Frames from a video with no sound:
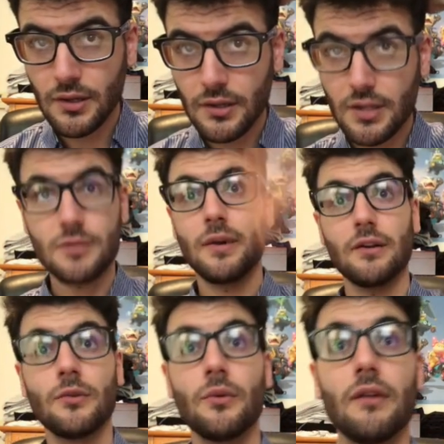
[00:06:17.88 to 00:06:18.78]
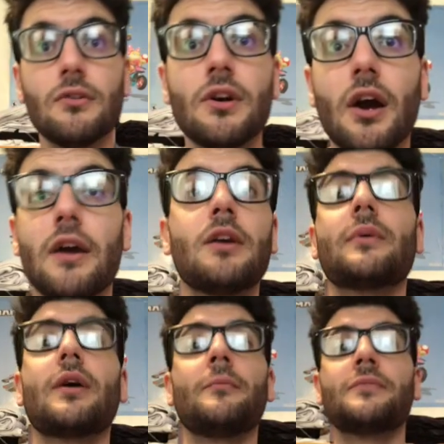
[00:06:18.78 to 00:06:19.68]
Doesn't matter. Whatever. Alright, here we
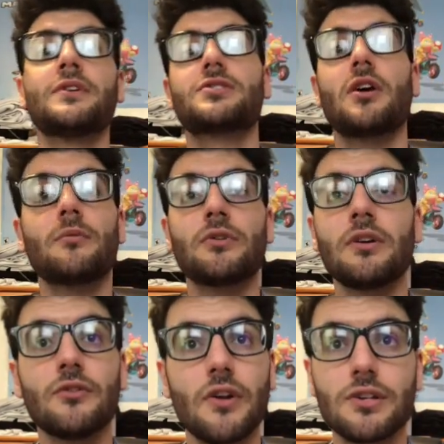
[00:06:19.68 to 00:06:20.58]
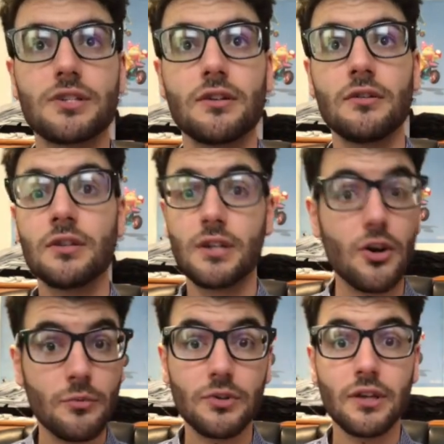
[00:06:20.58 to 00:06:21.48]
go. Skarmory, Registeel,
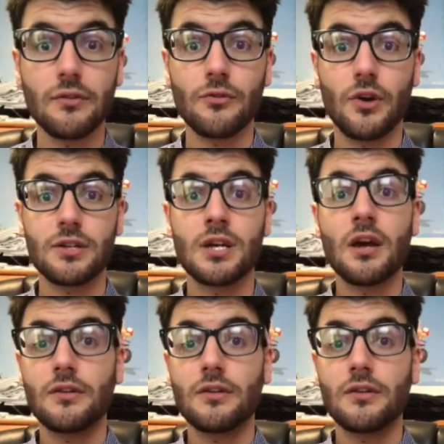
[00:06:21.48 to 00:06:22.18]
terrible lead for us.